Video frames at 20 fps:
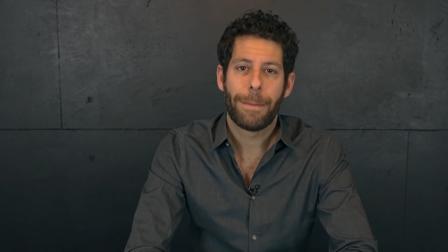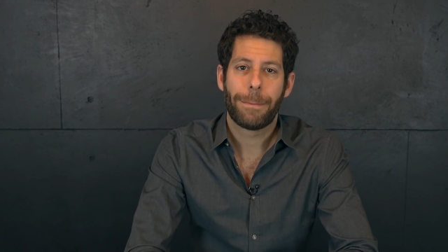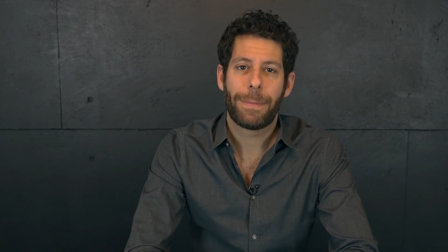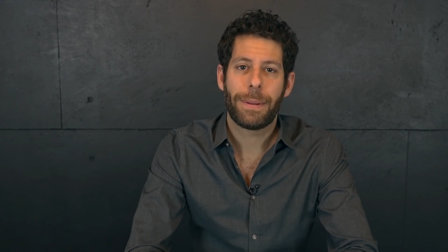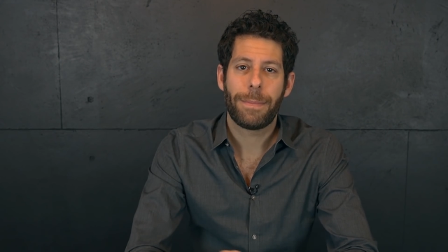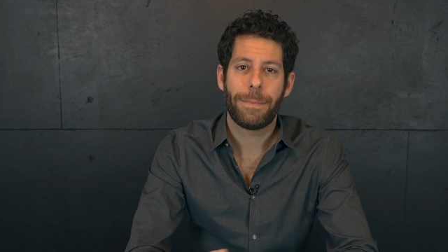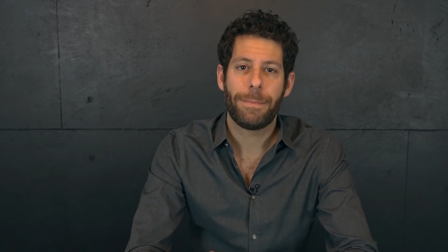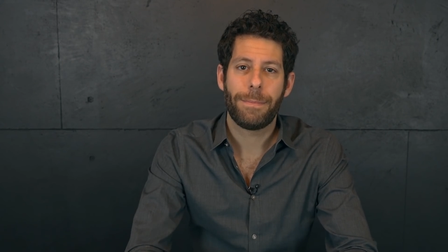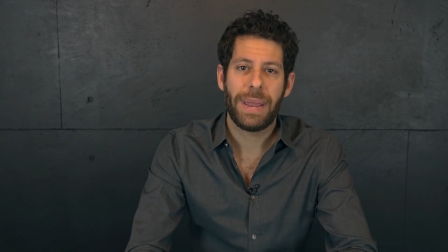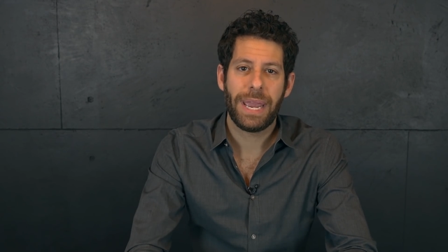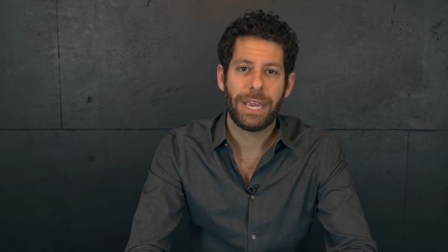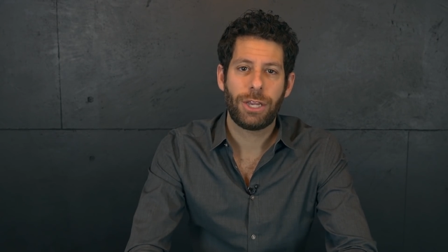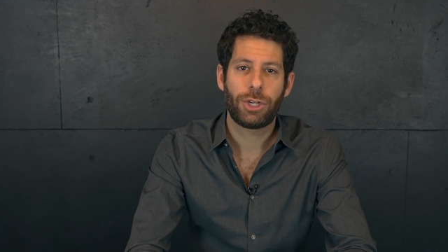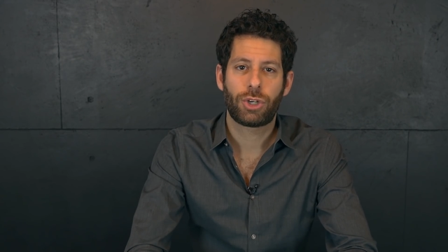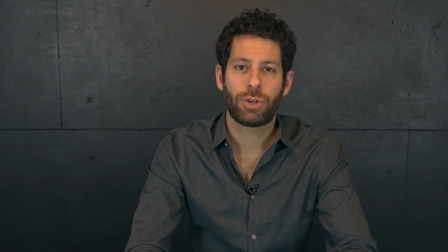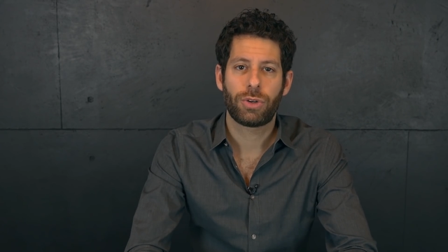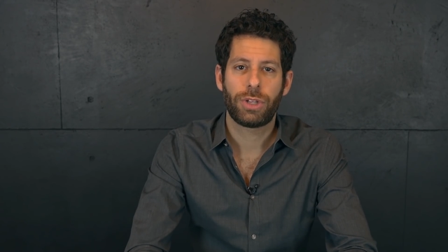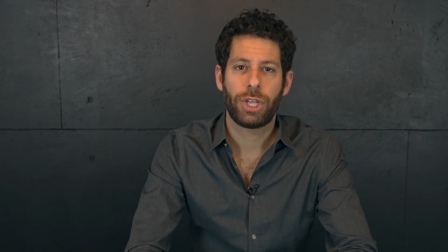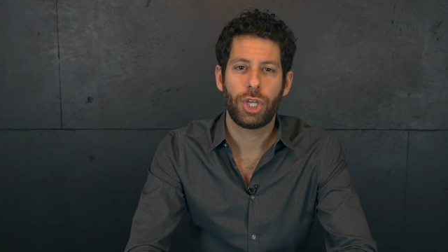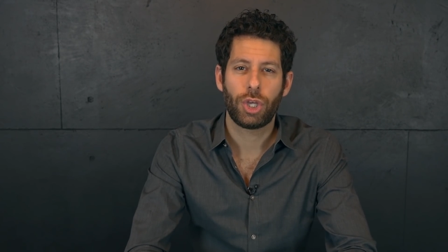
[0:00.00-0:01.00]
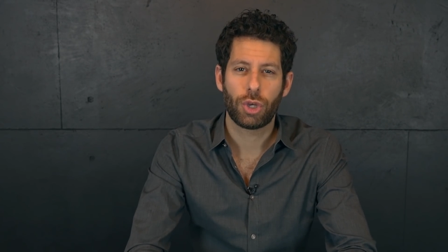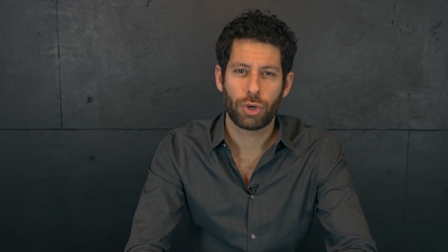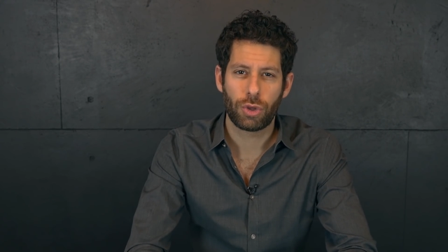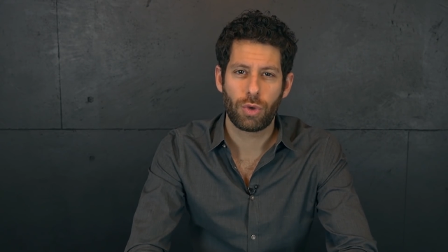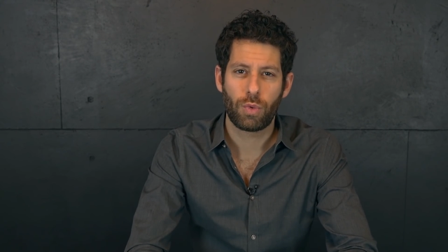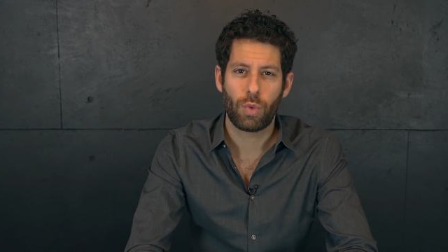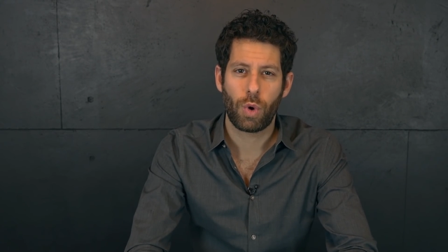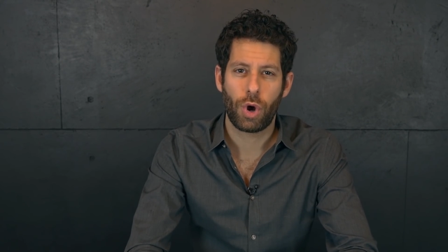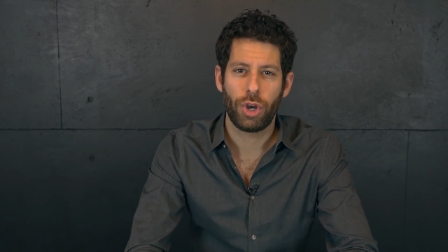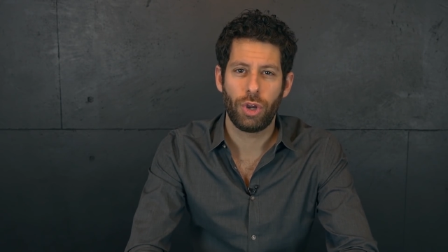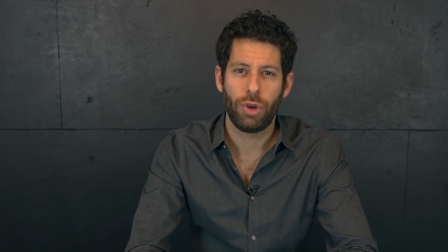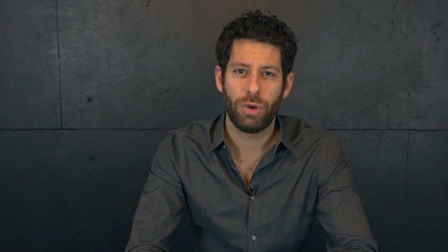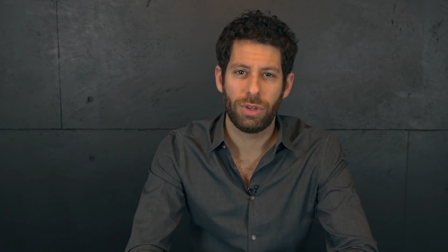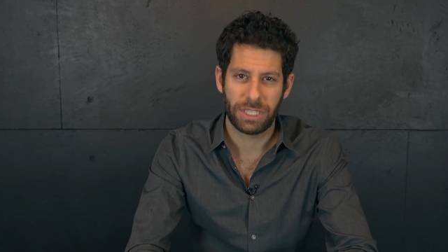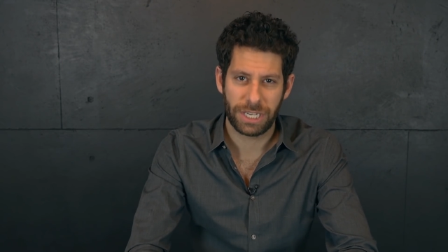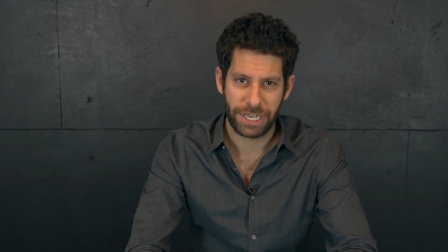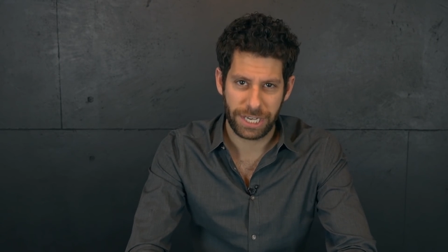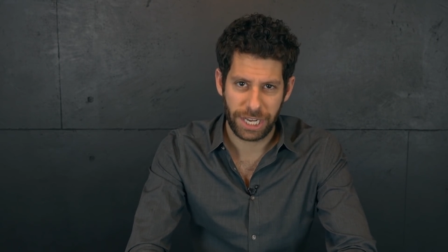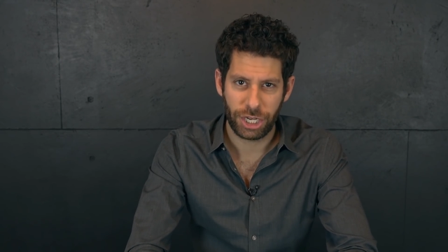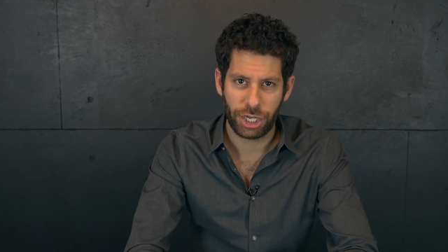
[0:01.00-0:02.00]
but make sure that you're the one
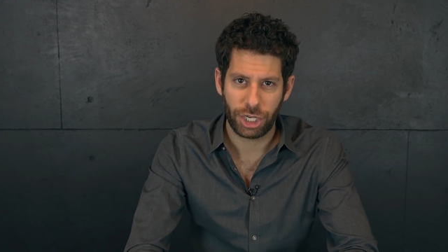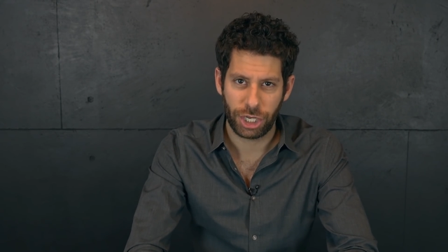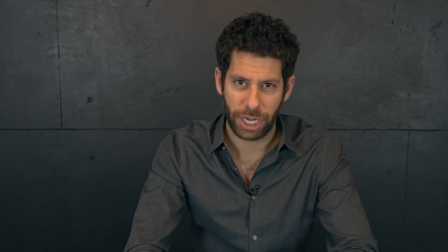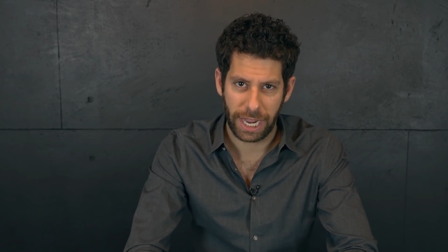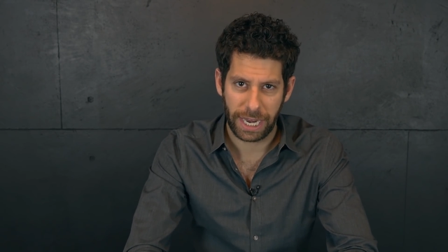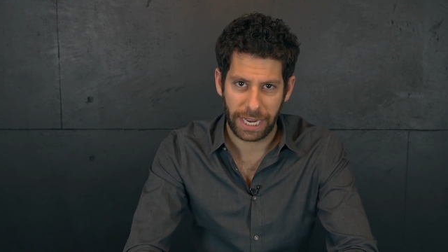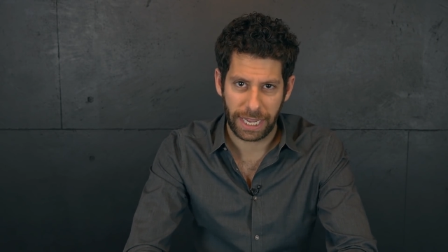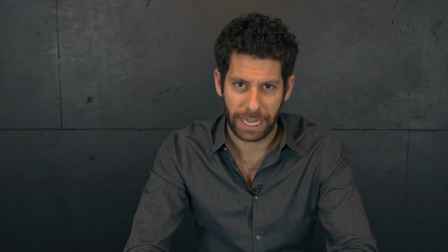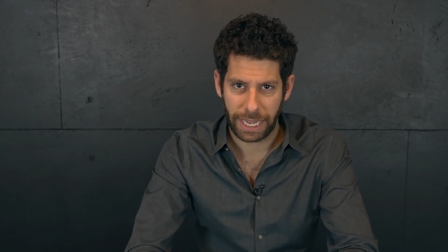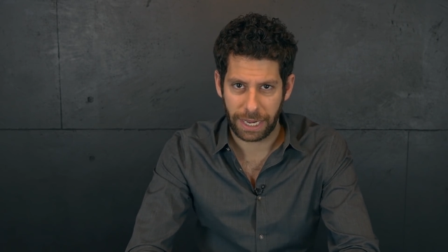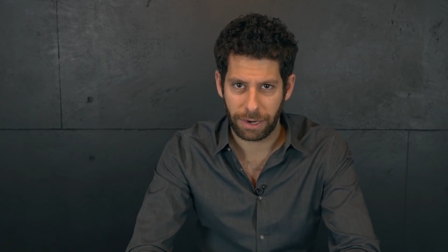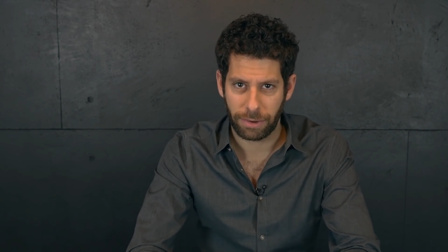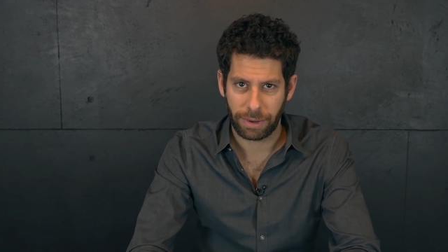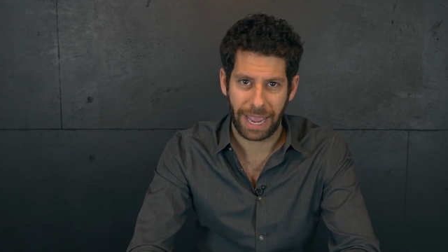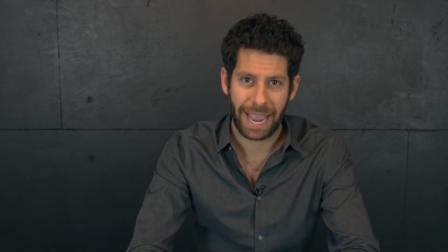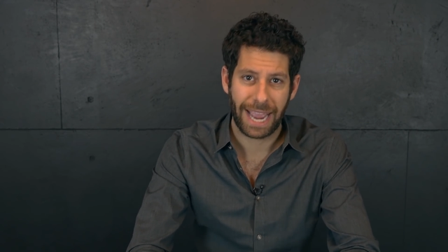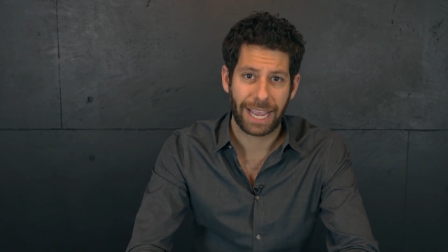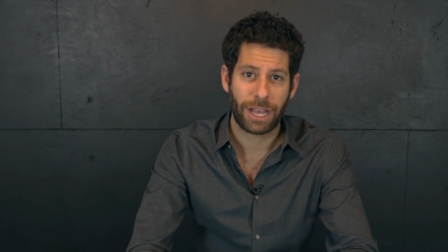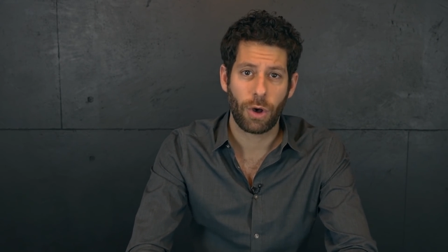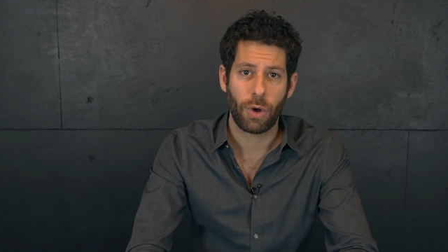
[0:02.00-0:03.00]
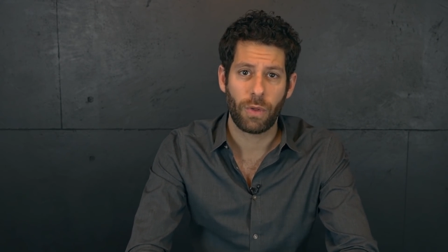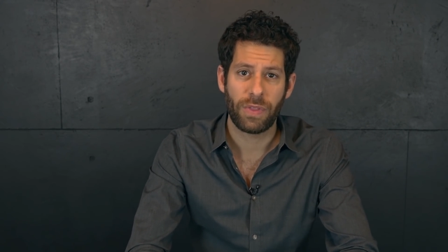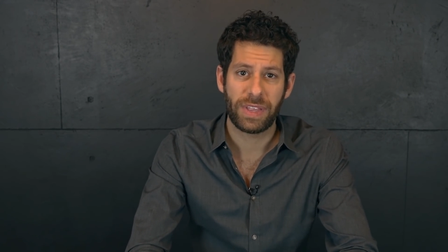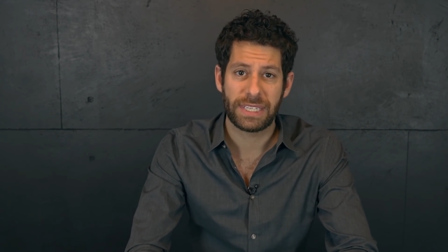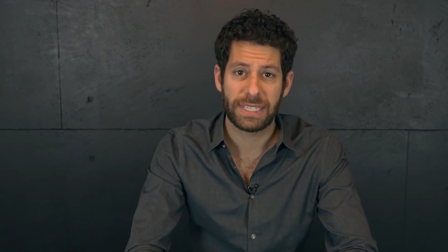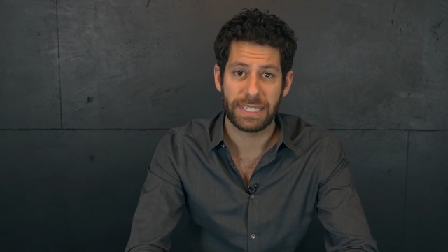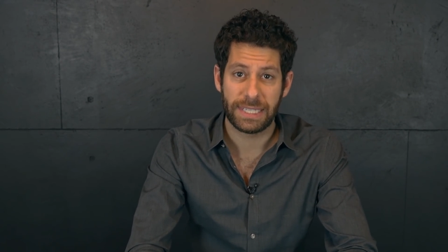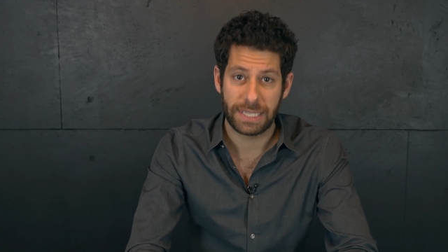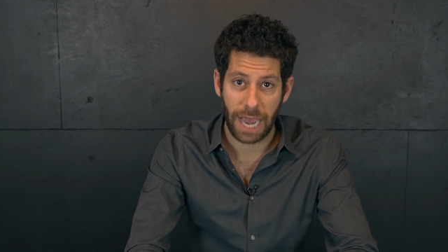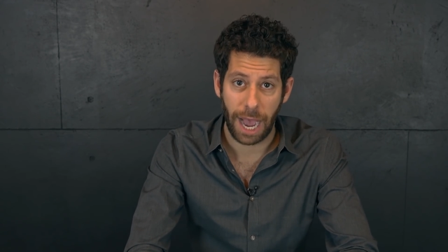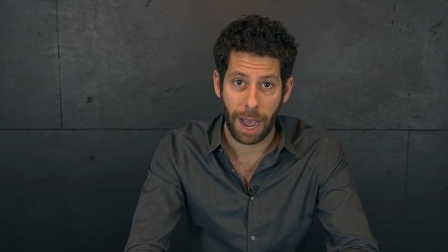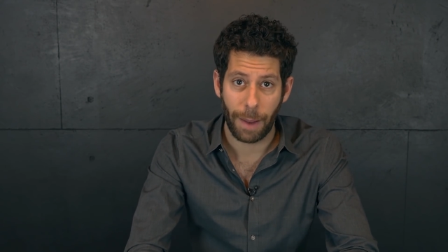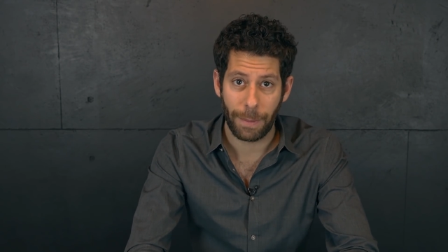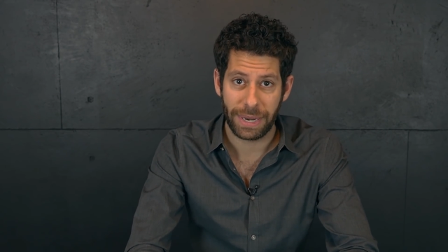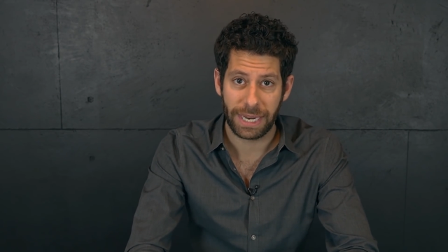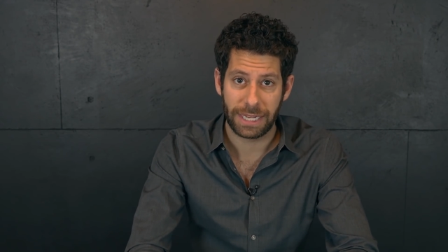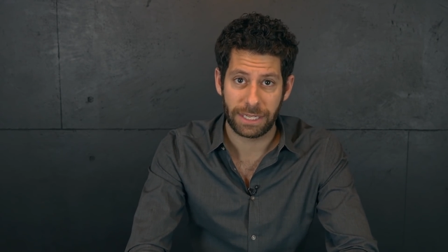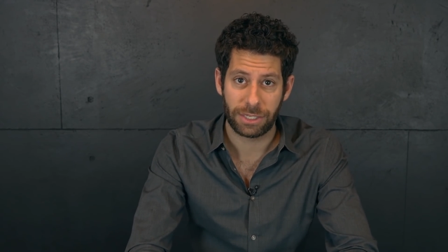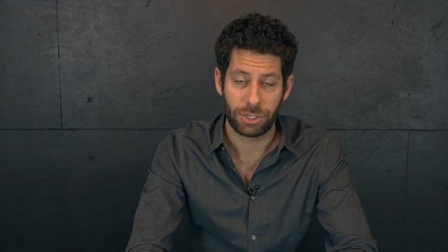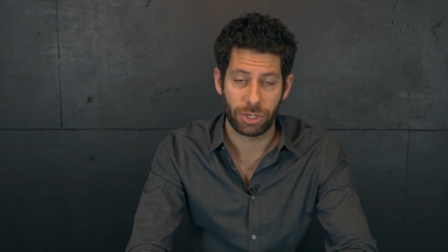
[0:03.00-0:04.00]
who's initiating it, okay? I call this
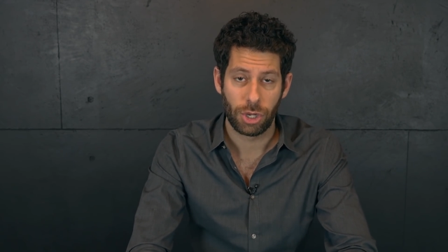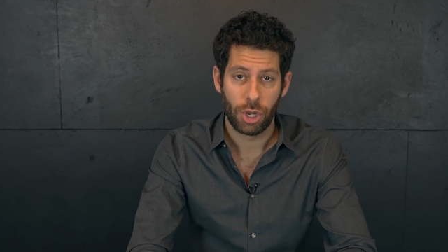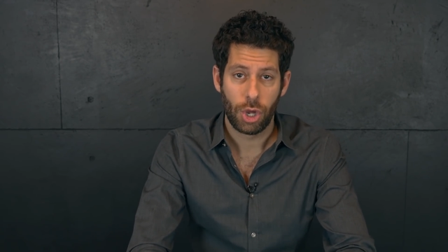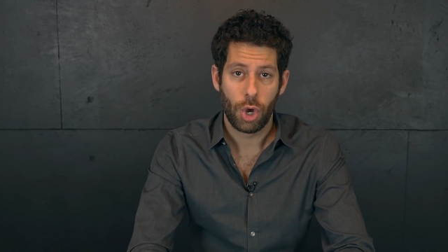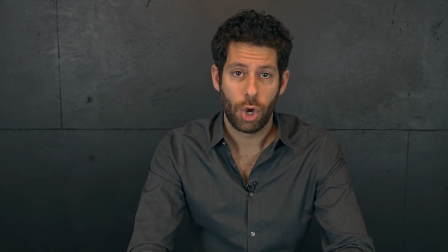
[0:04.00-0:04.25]
dominance